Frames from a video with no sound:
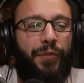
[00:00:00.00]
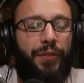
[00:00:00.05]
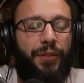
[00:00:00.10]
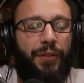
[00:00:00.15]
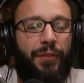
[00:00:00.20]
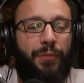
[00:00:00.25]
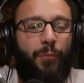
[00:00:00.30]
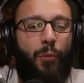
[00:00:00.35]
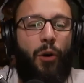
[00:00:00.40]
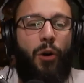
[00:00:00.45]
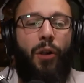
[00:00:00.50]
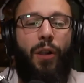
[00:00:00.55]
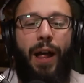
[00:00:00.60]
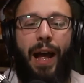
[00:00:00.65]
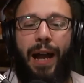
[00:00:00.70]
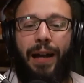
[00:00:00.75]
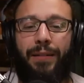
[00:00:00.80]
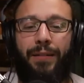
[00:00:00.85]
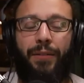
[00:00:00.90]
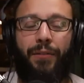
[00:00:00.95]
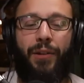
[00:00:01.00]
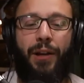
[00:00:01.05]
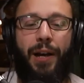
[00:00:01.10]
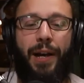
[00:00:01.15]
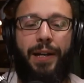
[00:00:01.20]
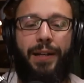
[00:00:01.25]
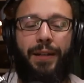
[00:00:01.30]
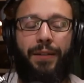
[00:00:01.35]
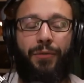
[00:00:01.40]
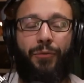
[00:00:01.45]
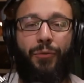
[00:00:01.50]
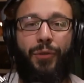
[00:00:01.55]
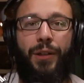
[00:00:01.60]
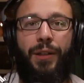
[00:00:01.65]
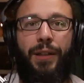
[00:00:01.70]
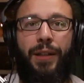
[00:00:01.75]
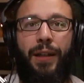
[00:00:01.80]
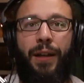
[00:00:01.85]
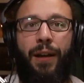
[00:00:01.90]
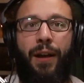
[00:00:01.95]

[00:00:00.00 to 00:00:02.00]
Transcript: small acts of kindness really